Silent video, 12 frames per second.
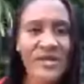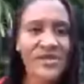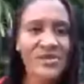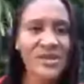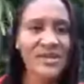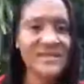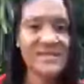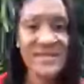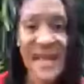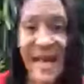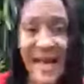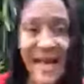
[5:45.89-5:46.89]
you're
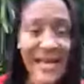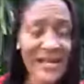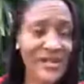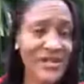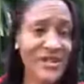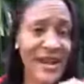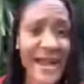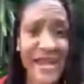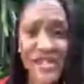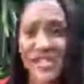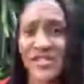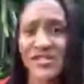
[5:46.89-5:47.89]
sad, you're
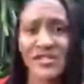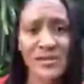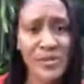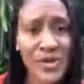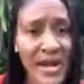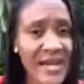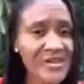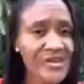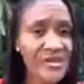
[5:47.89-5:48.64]
anxious, you're depressed,